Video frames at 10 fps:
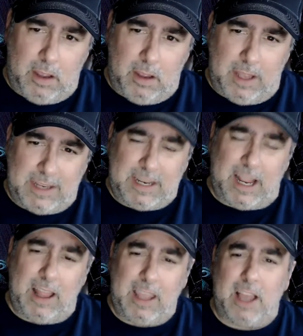is
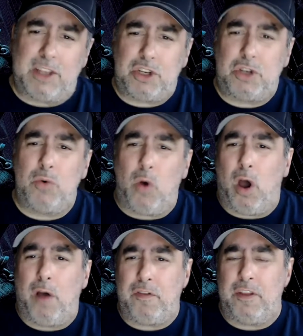telling us too
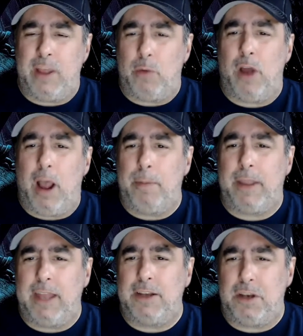often that we're
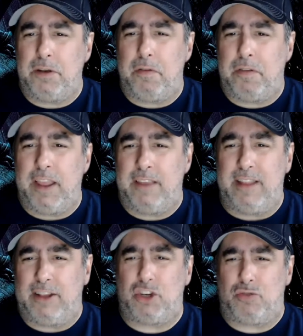obligated to do things
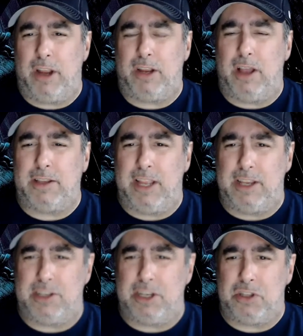that strike us
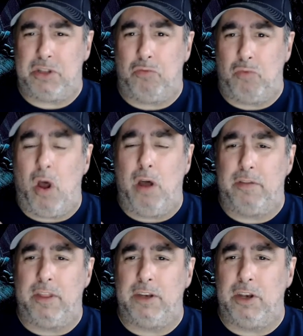as just the wrong
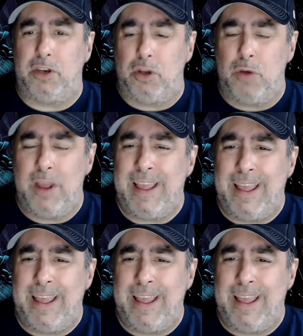thing to do,